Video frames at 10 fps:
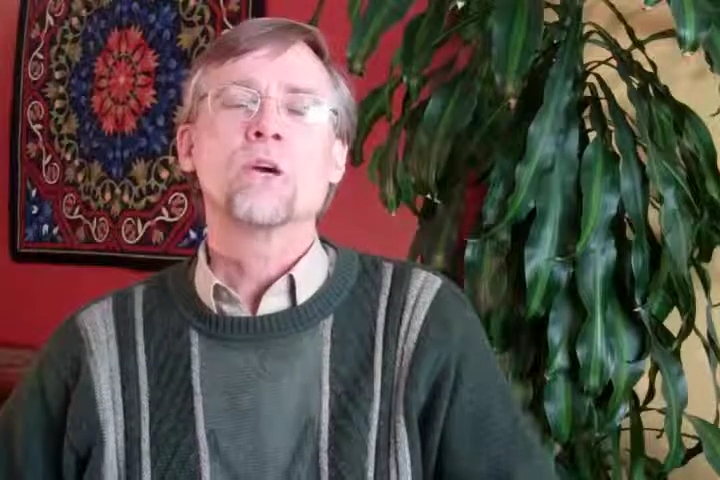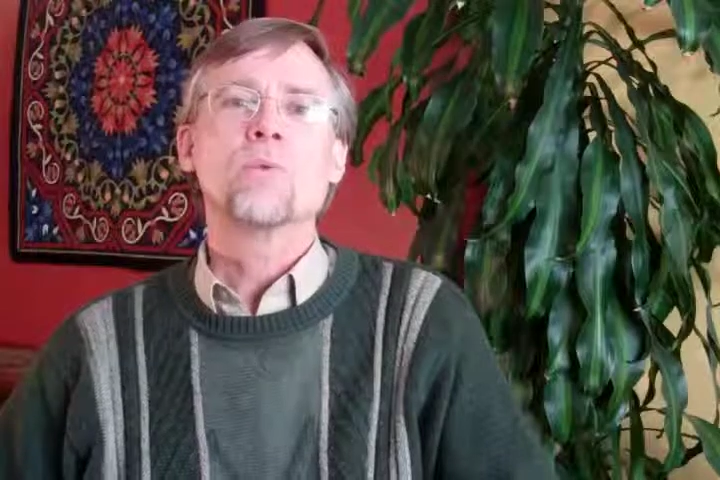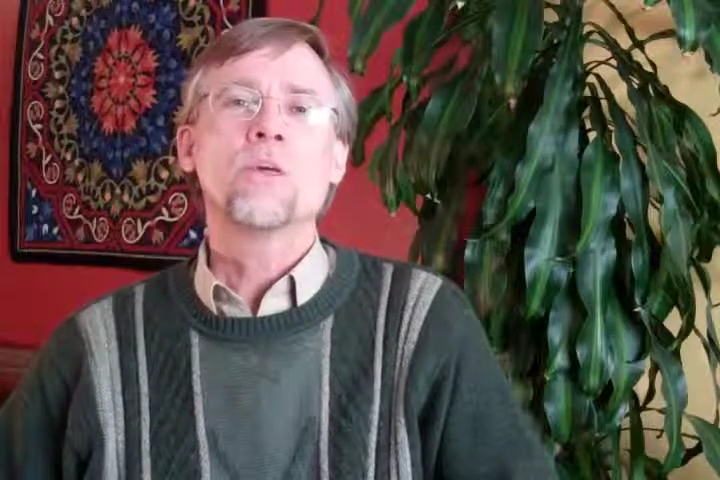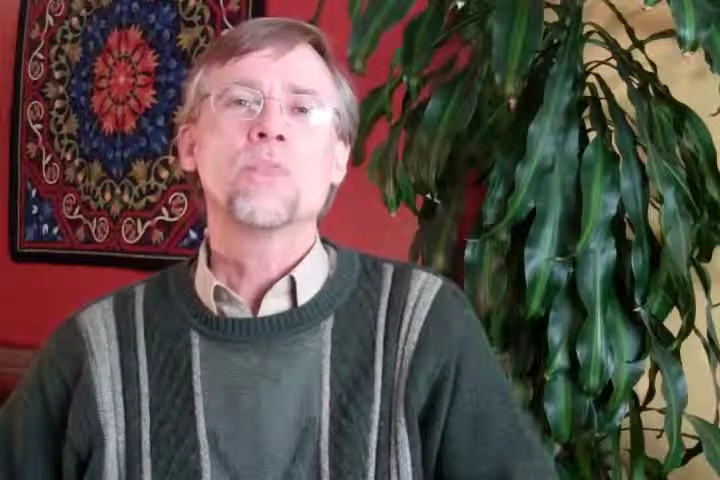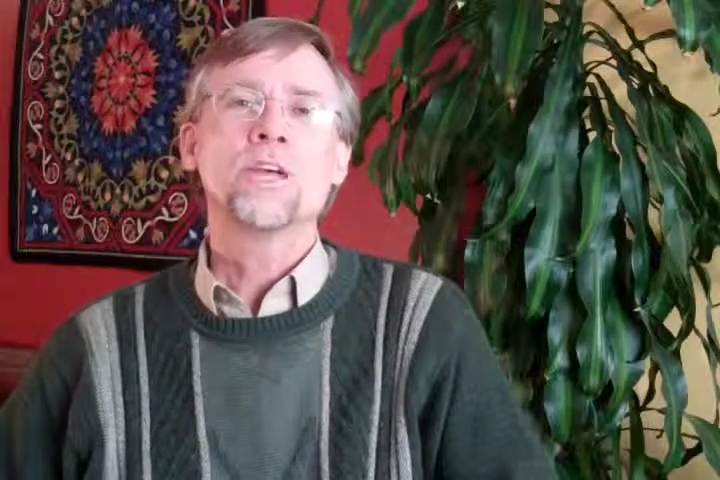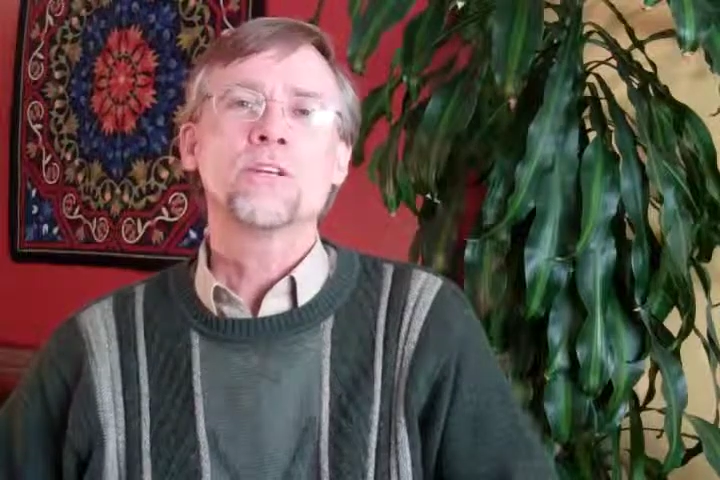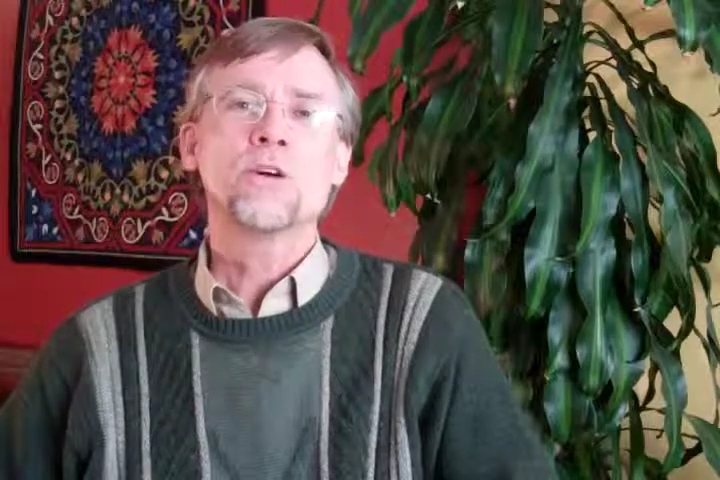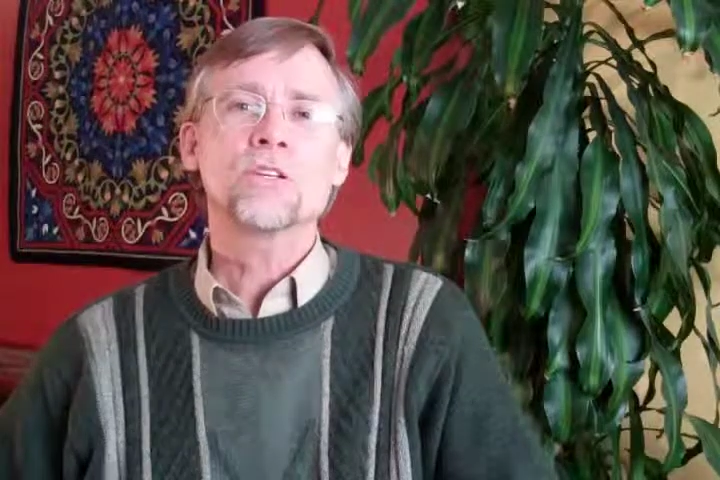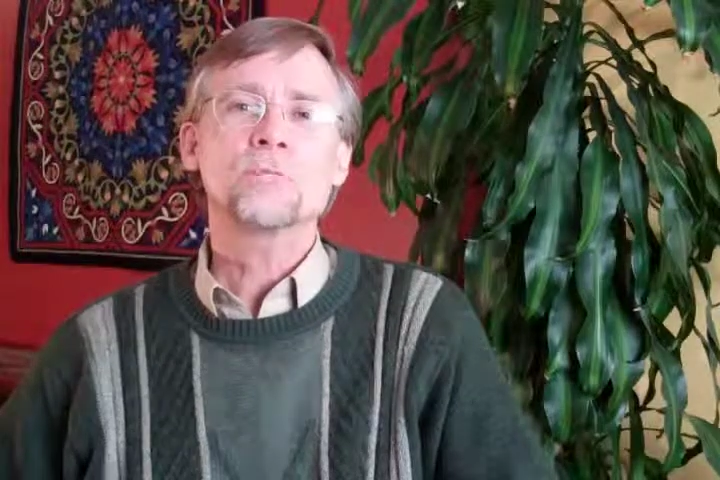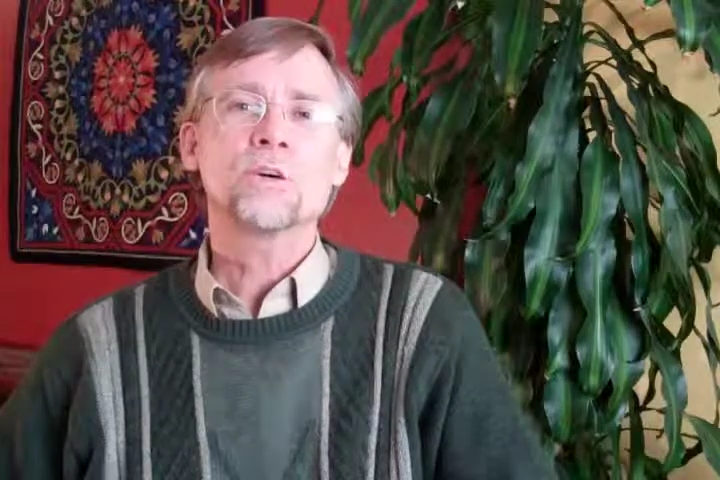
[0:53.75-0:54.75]
with the
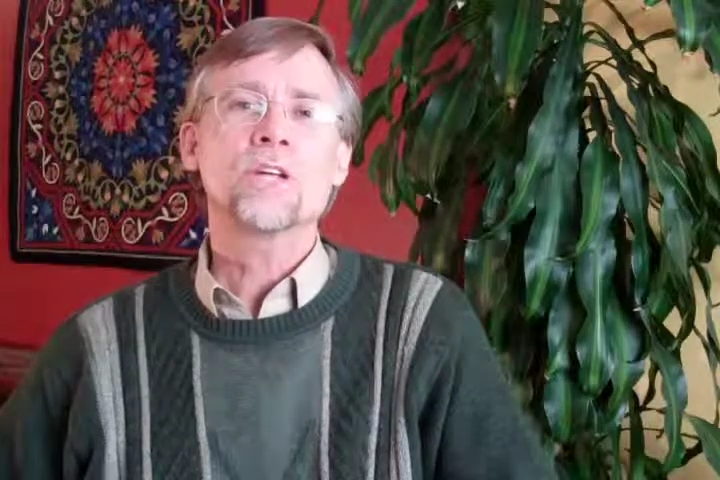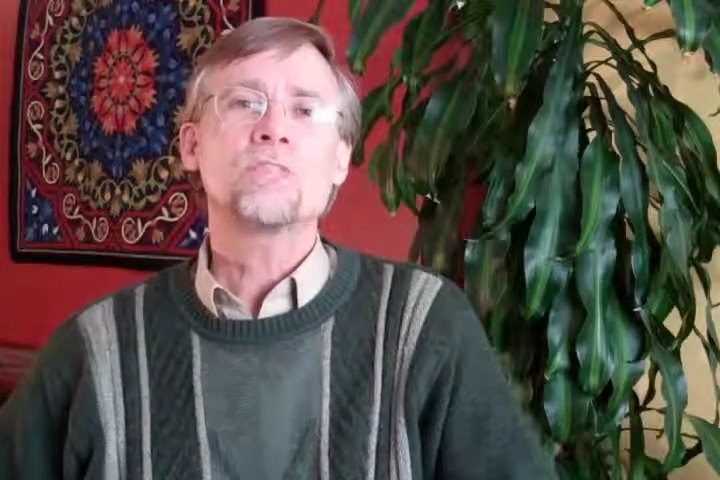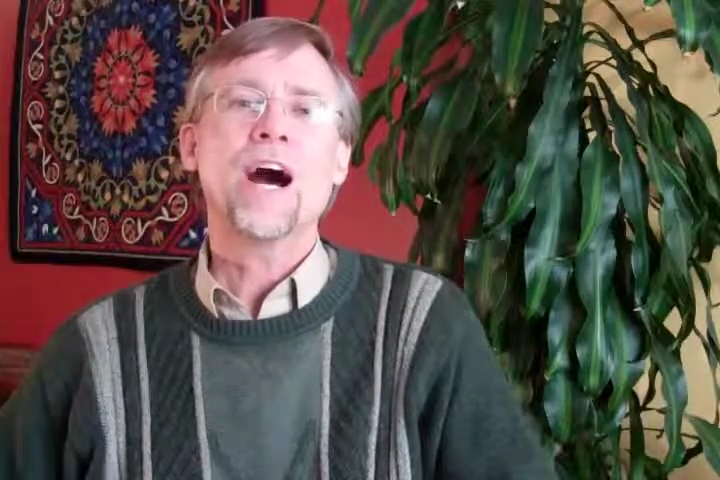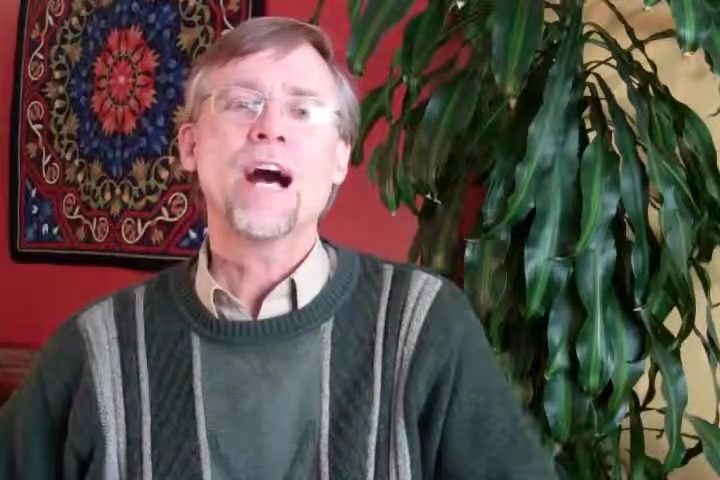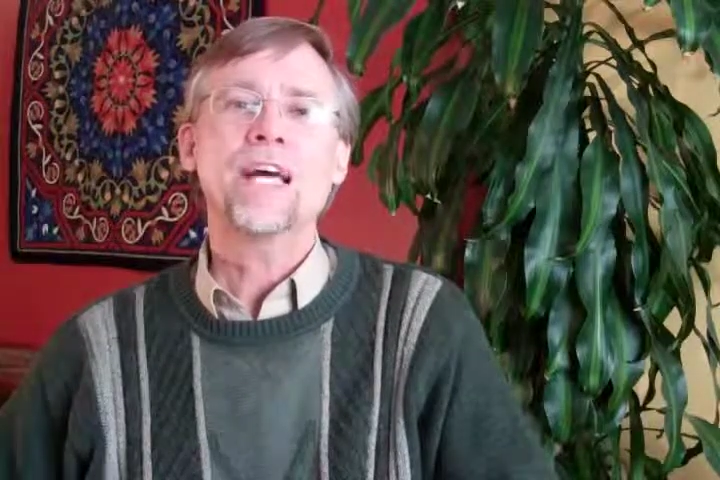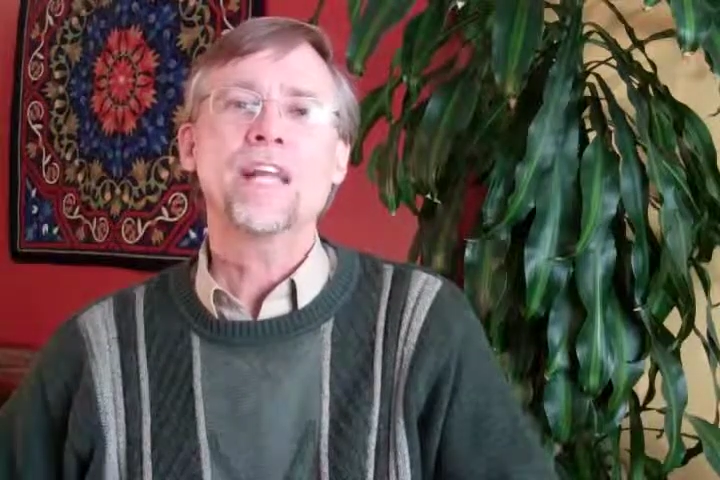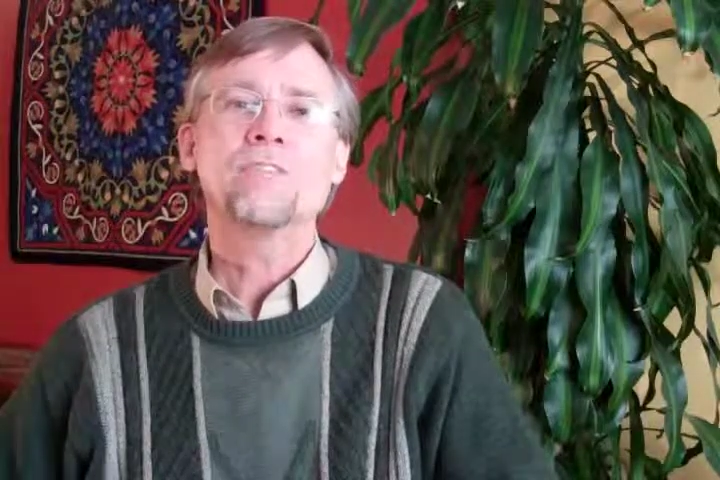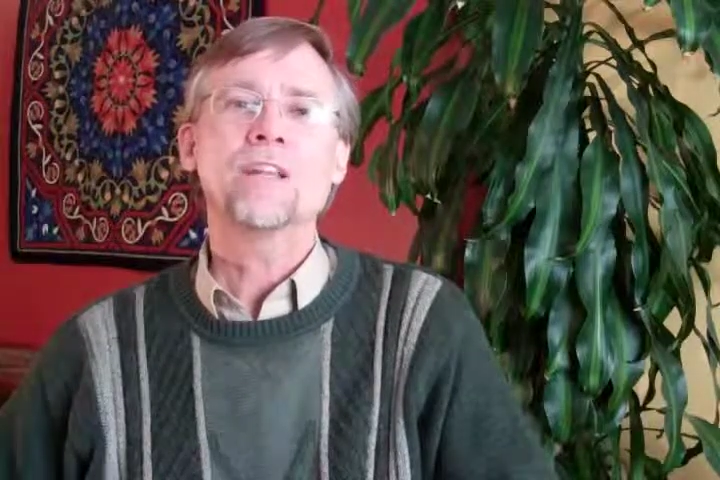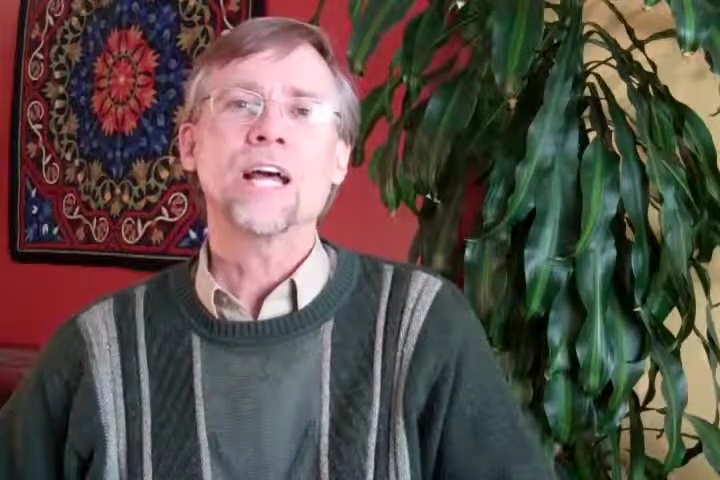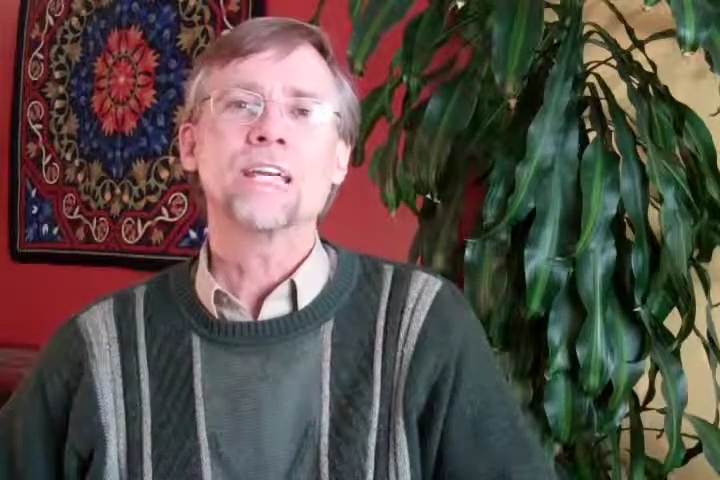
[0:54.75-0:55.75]
endorsement of high-level